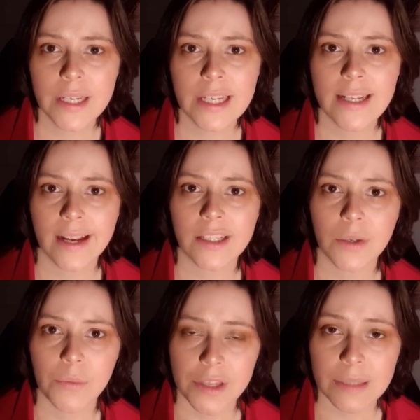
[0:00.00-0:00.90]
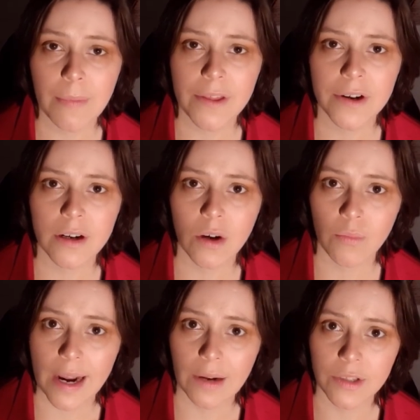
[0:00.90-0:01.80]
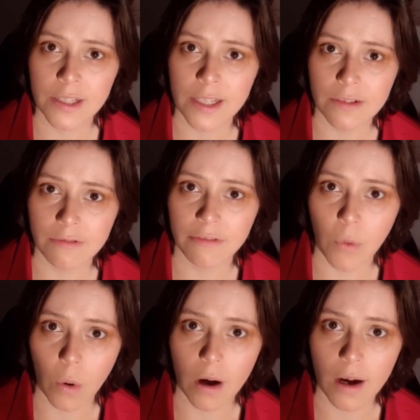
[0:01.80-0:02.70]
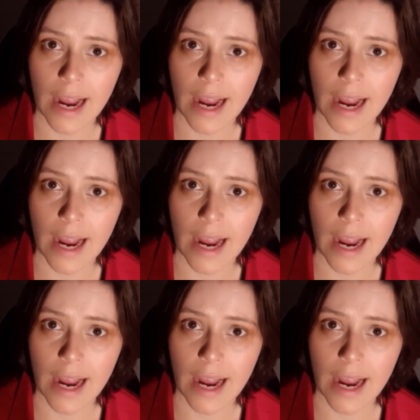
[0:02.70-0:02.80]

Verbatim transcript: reconnecting with his mother around season four,